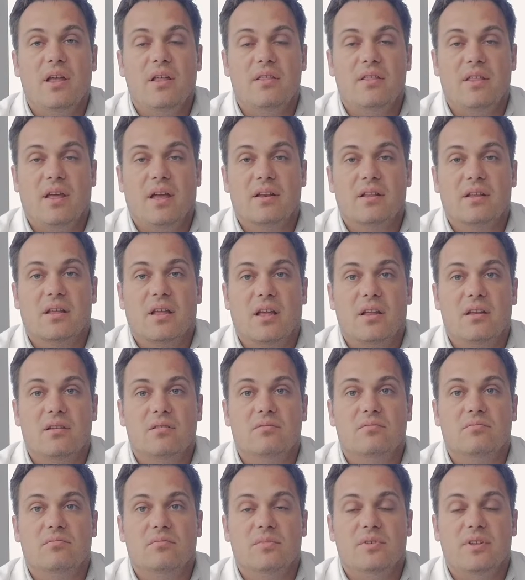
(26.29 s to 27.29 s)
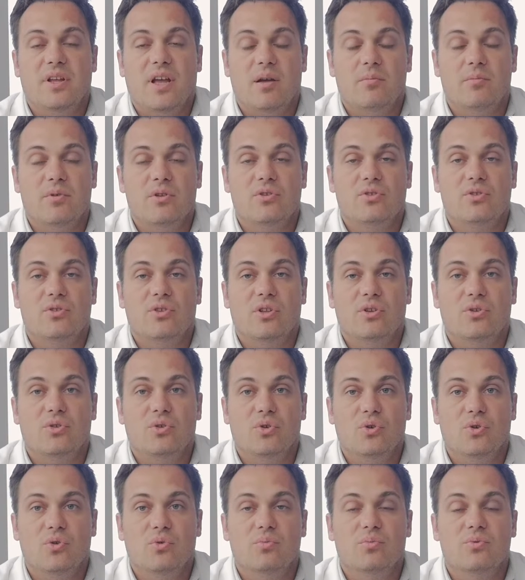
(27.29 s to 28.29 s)
that can damage the
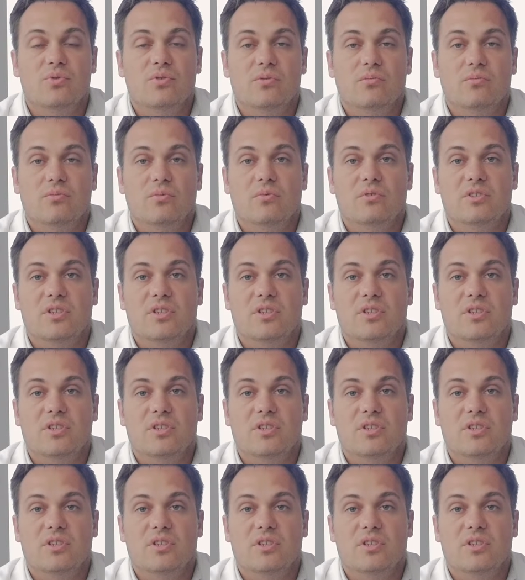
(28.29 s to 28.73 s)
tubes,